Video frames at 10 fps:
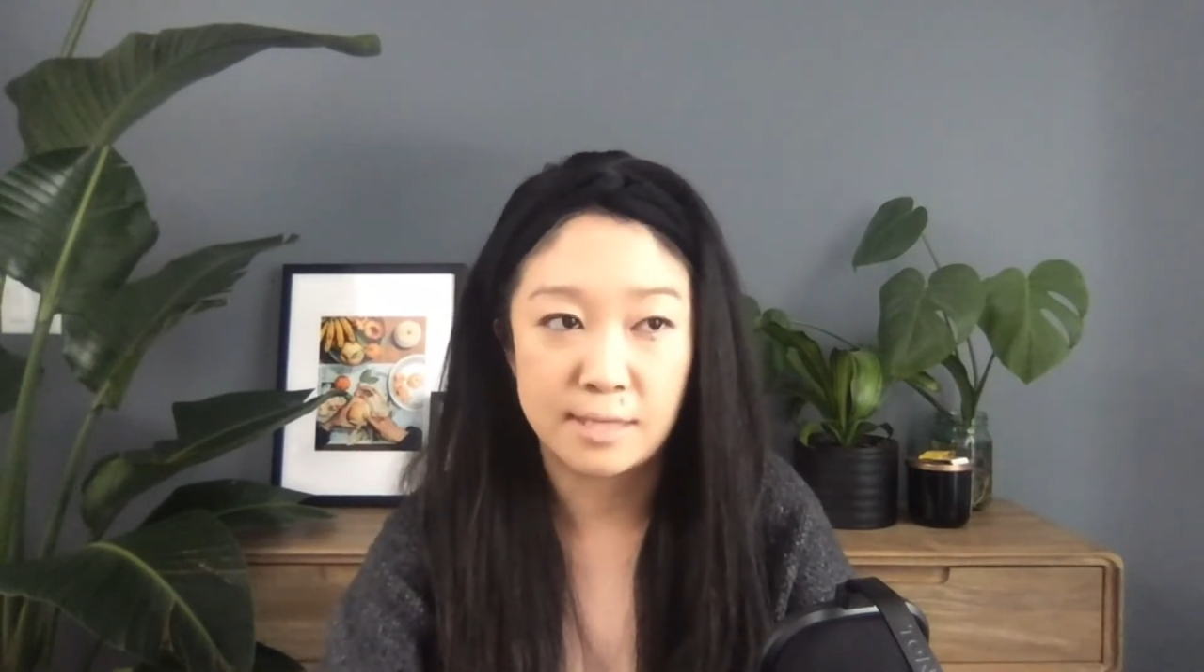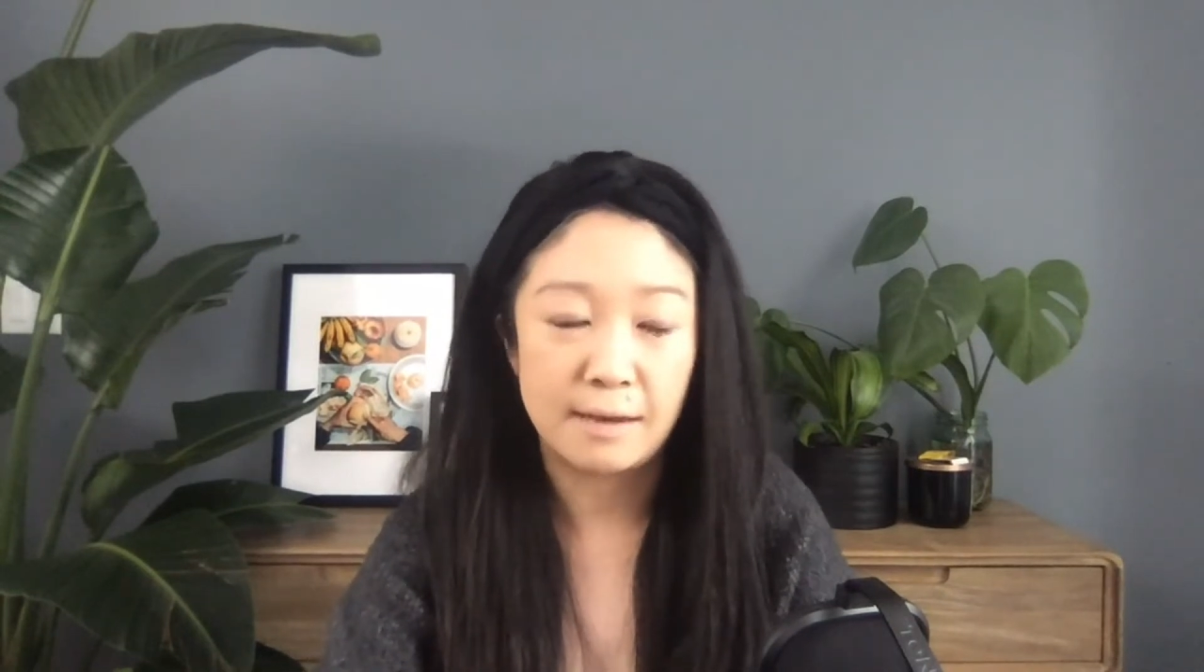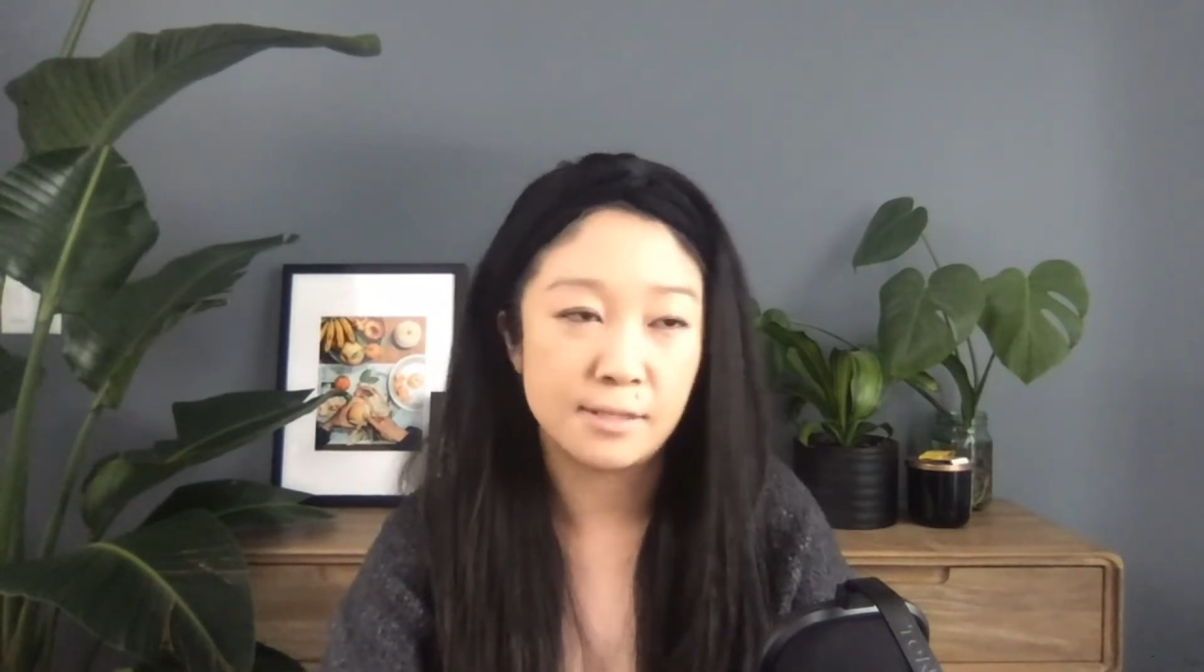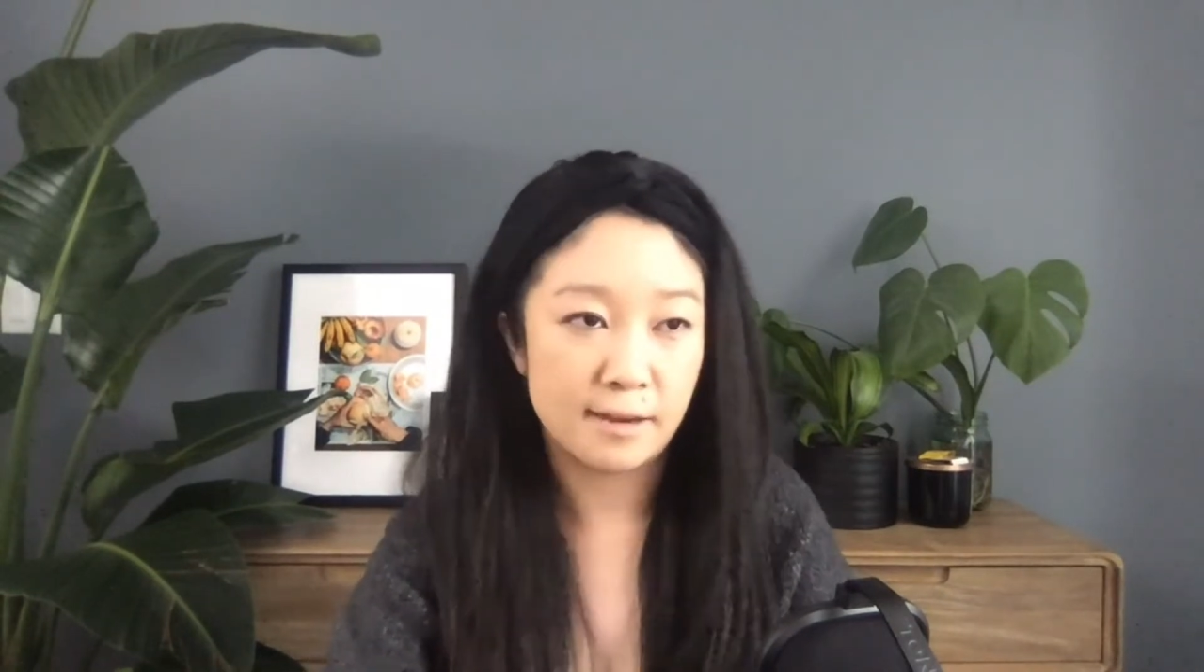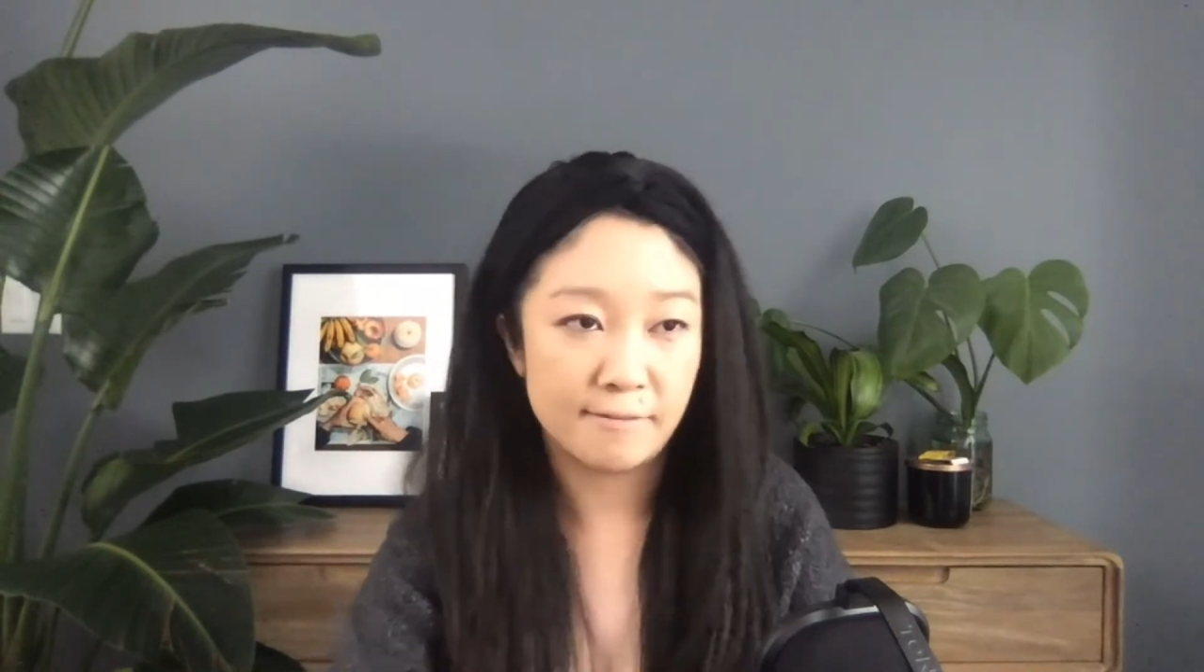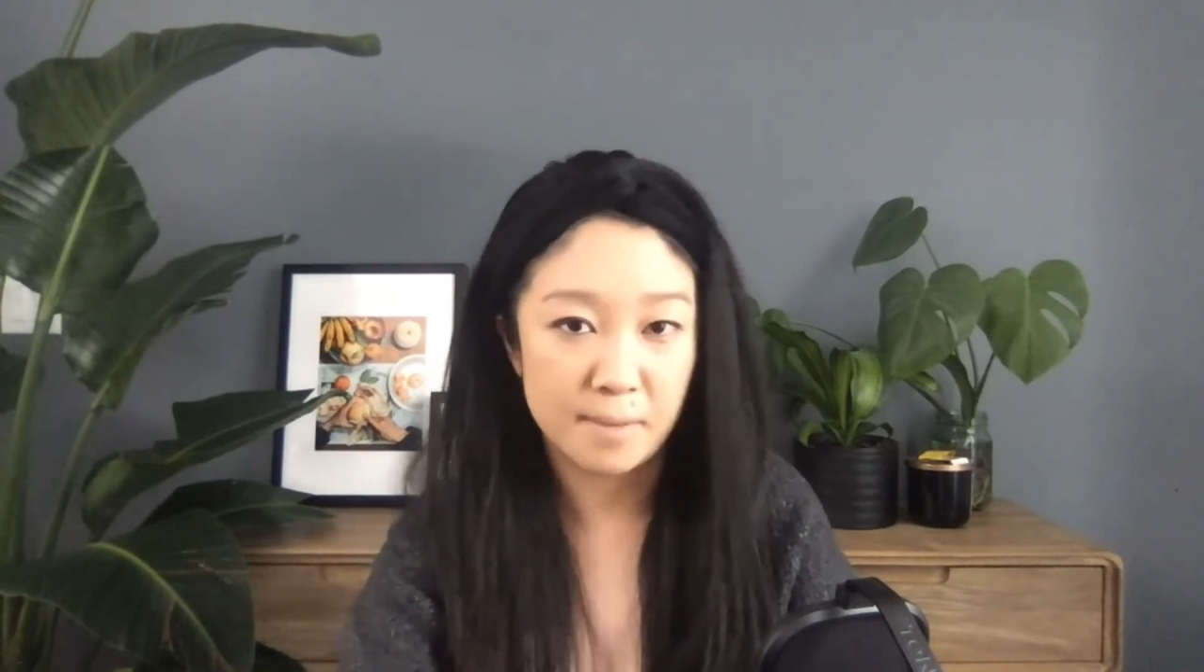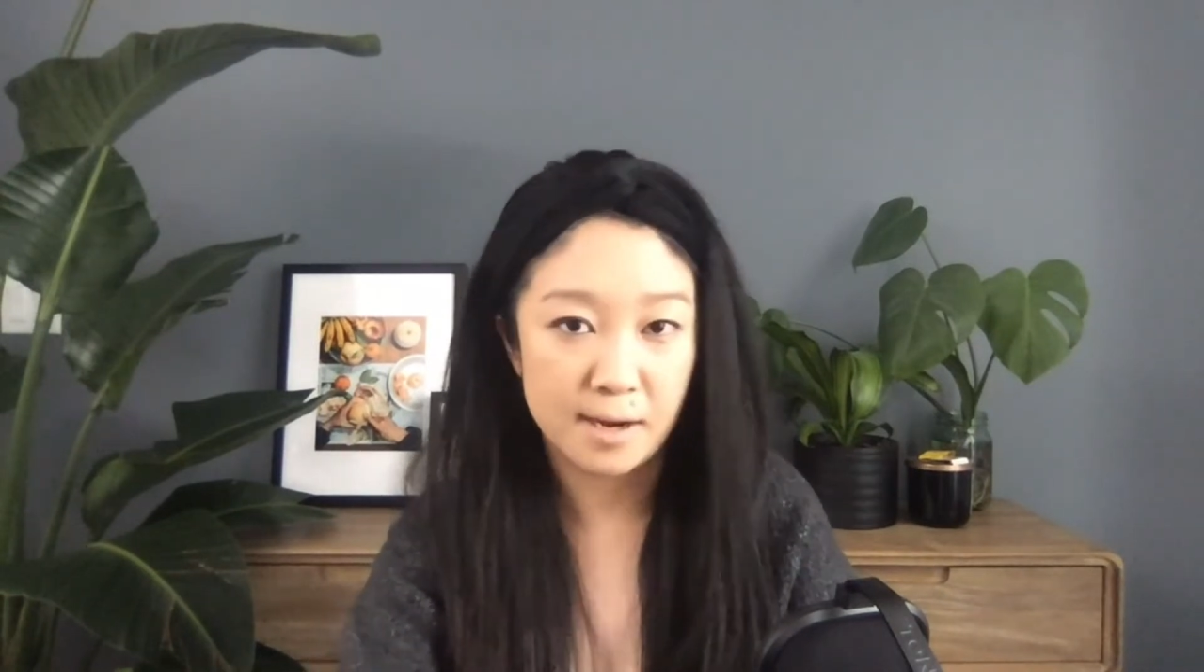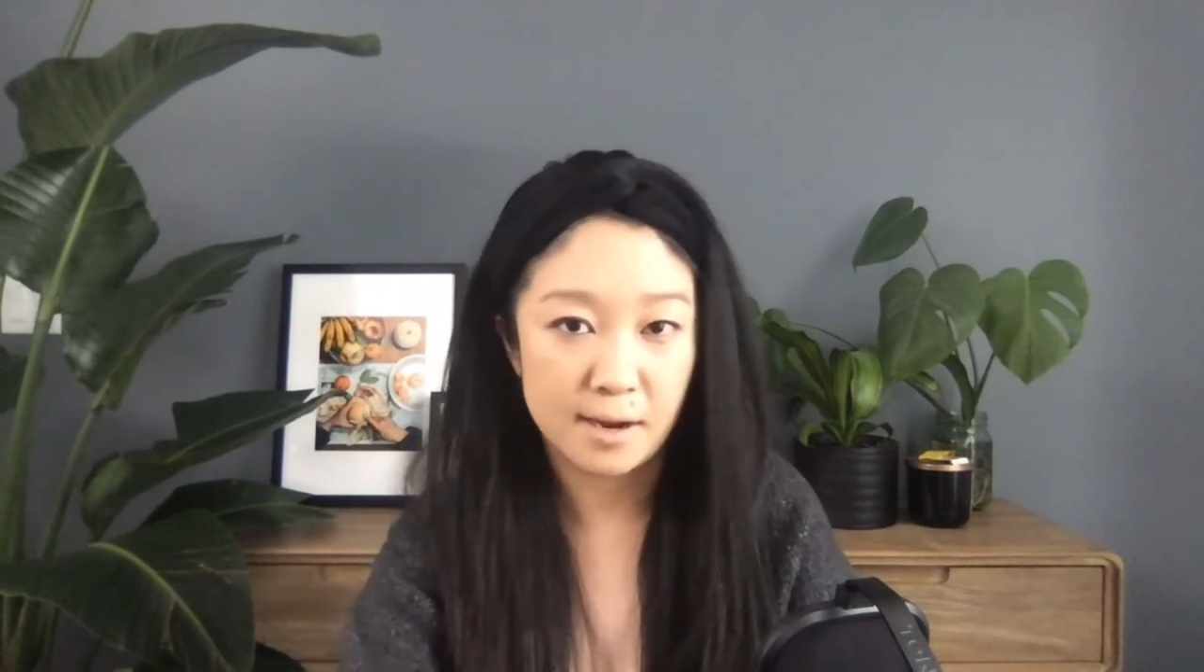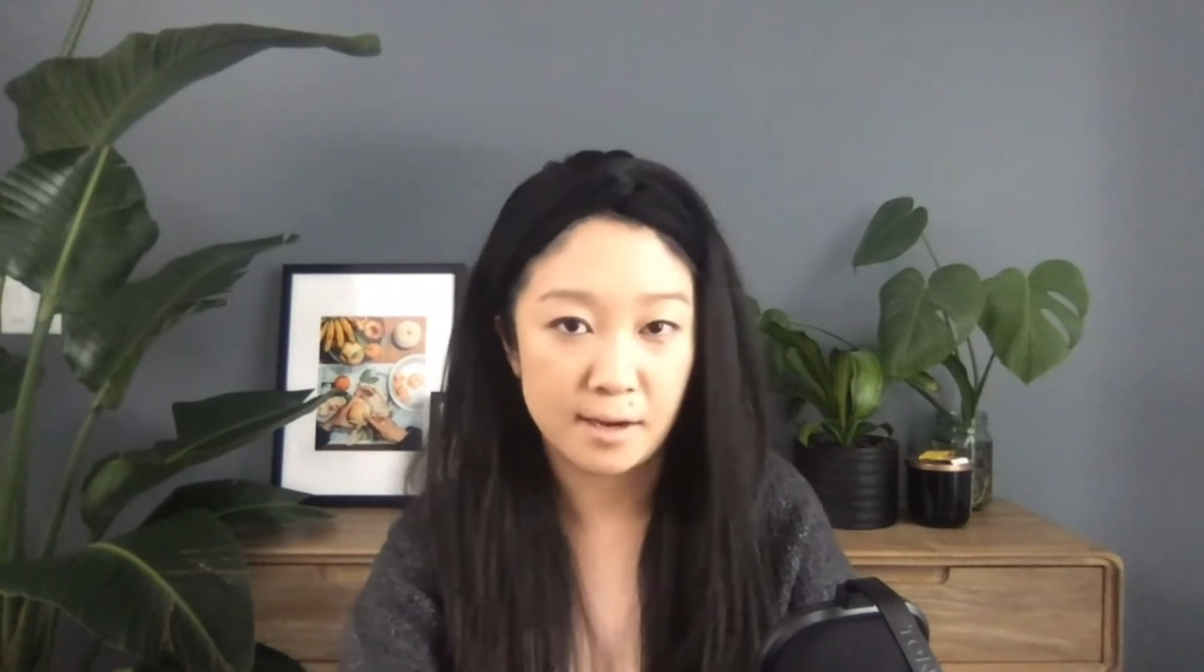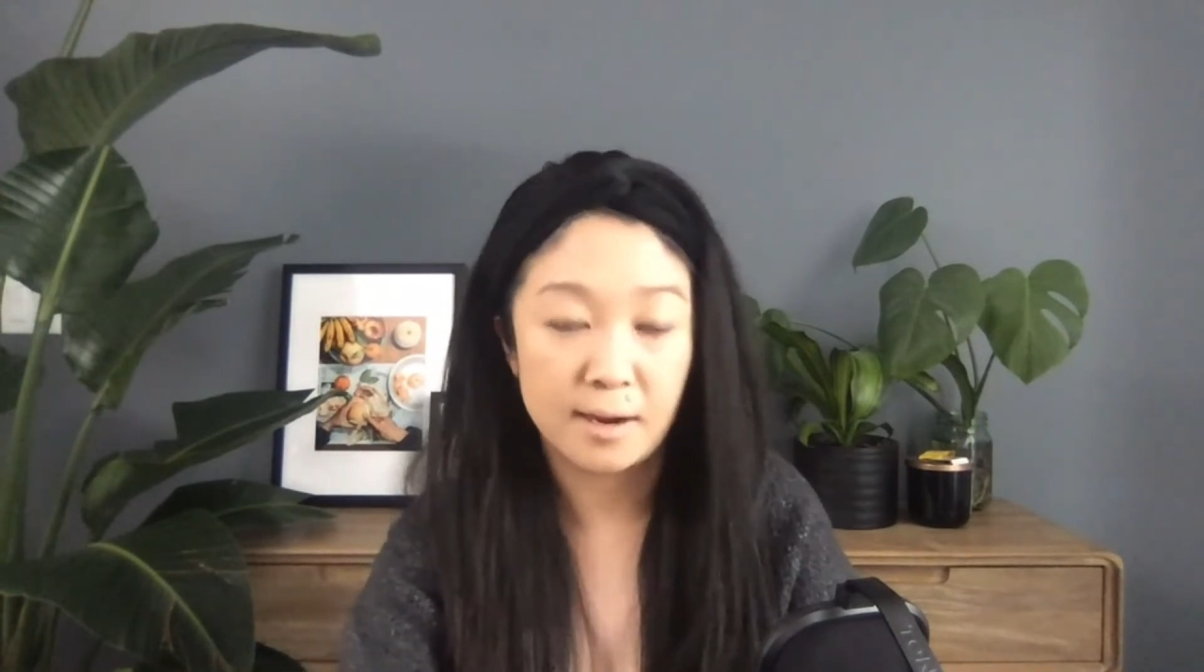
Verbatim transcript: outside of my